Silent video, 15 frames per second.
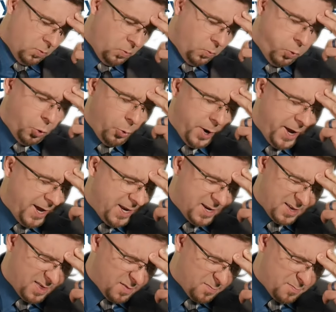Read
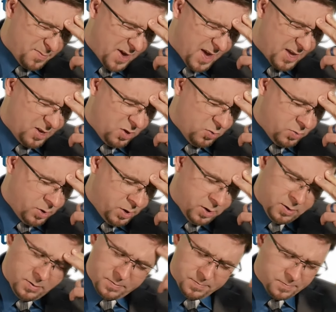the
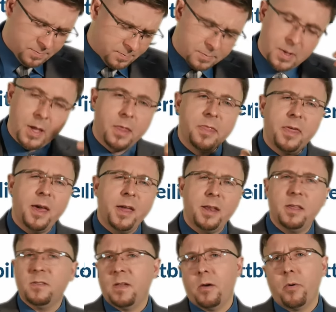manual. That
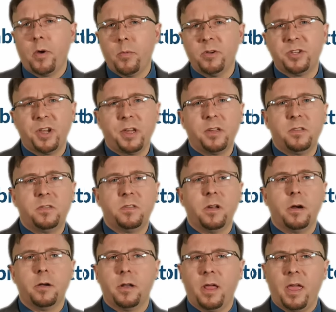is how I wish I could
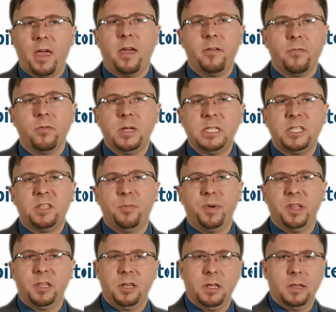start every
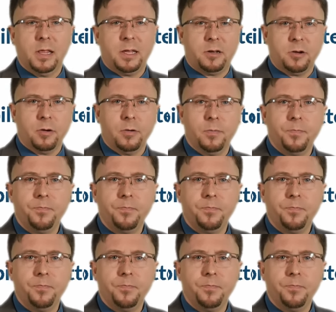stability letter.